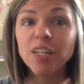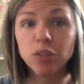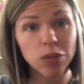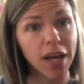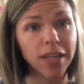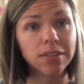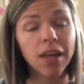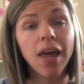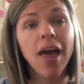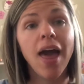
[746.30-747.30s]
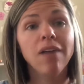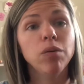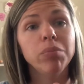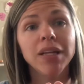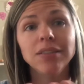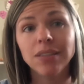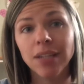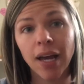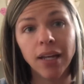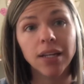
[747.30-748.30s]
So guys, have a blessed
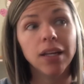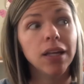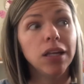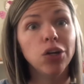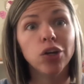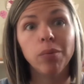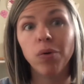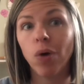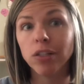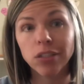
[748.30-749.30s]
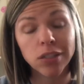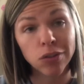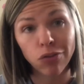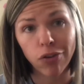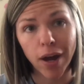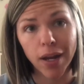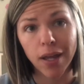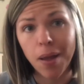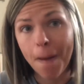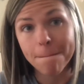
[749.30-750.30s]
night. You're going to be watching this on
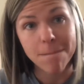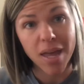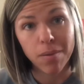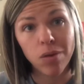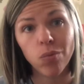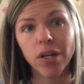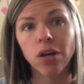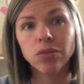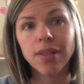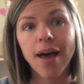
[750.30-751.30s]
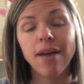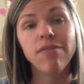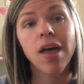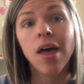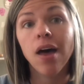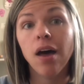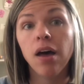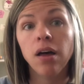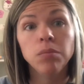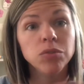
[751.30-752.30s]
Friday, maybe, when it goes live.
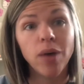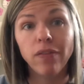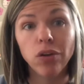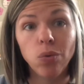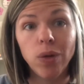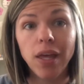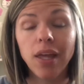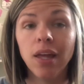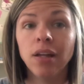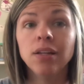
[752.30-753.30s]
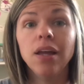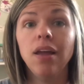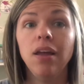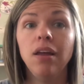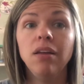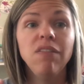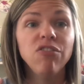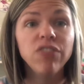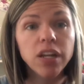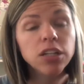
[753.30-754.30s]
So have a good weekend and
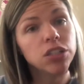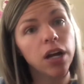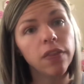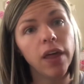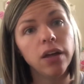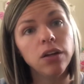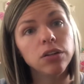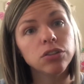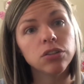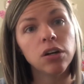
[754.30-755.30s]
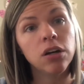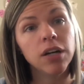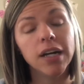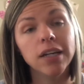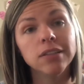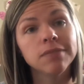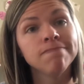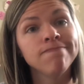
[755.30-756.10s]
finish out that year strong, guys.